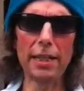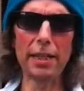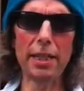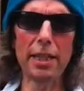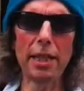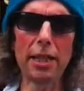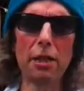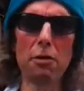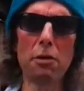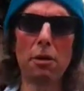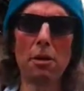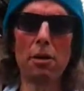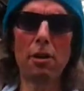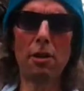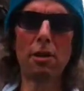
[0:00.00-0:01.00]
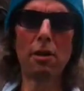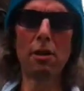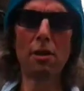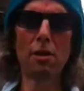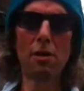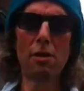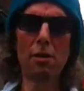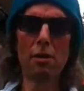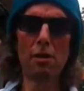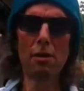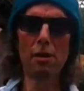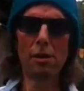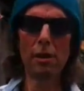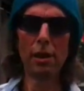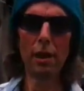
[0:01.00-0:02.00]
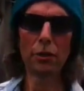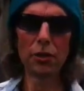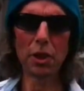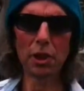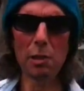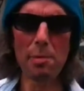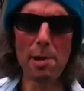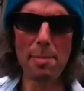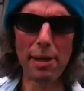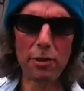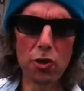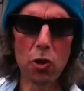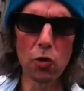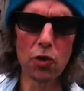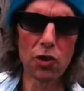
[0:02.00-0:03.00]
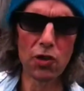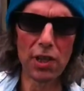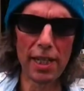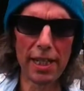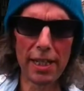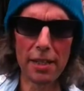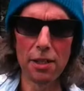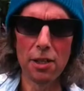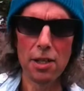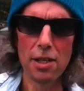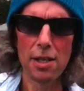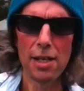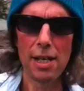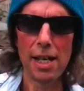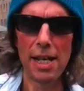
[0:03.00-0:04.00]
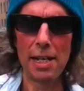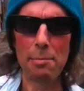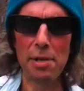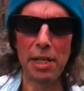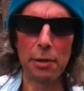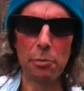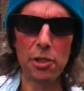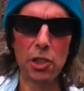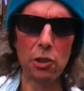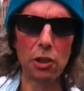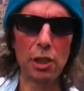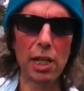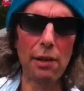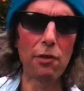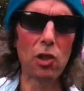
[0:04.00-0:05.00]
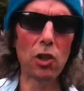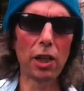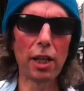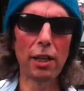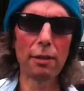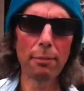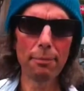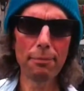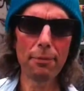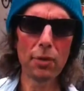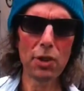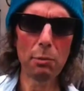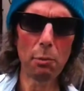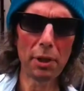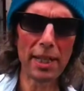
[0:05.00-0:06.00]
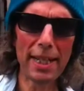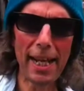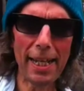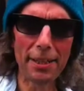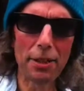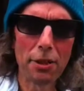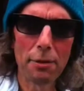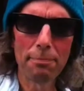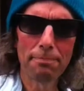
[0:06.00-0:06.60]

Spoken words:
There you go. I'll tell you a bit about Johnston's Lane in a minute. We're just going to go and have a look, see what we can get.